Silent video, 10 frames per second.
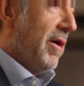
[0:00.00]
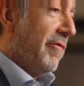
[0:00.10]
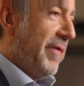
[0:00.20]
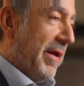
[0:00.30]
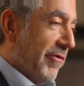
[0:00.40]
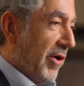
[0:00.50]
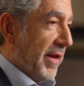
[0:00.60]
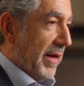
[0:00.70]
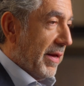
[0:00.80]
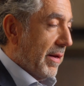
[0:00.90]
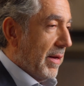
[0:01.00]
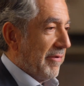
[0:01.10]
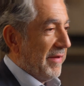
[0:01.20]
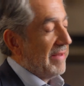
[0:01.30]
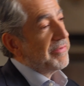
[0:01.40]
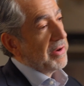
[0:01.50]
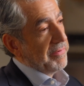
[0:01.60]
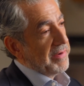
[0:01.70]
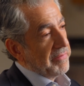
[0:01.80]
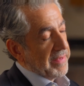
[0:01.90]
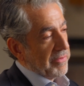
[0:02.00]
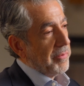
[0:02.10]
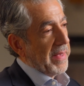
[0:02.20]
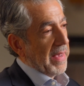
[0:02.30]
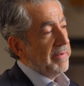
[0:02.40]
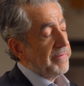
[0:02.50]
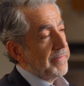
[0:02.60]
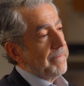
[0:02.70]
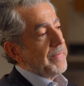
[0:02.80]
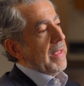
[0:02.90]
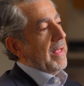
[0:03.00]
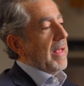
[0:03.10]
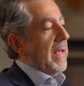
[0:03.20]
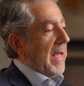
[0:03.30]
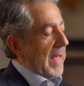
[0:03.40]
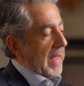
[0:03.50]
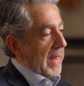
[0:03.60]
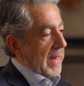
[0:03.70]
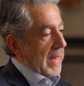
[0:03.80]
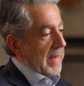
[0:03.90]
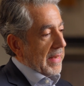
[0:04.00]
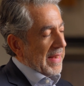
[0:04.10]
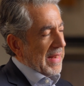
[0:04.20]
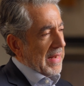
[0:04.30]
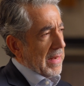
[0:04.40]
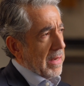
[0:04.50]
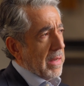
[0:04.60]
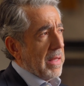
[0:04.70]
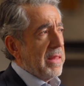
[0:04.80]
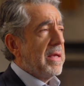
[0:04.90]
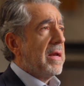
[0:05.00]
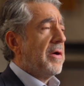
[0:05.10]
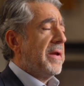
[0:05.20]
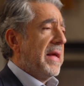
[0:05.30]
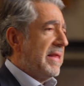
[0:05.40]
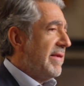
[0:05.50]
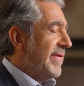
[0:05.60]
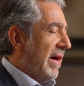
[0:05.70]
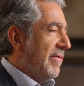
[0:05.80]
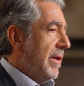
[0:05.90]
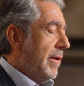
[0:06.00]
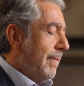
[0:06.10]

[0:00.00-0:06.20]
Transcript: of exotic FX derivatives at UBS until I think around 97.